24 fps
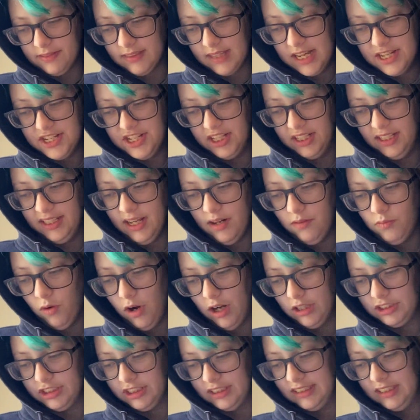Shilian
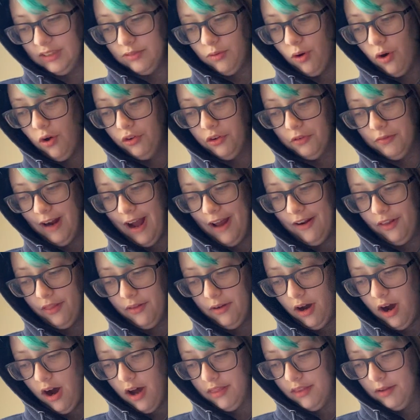watched as he rolled around
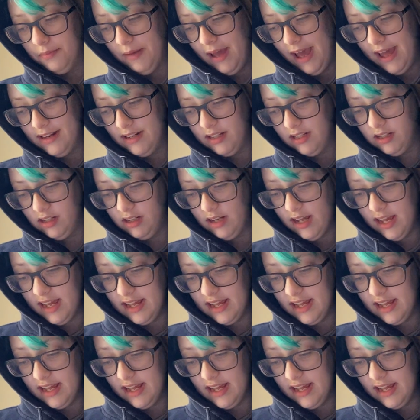on the bed in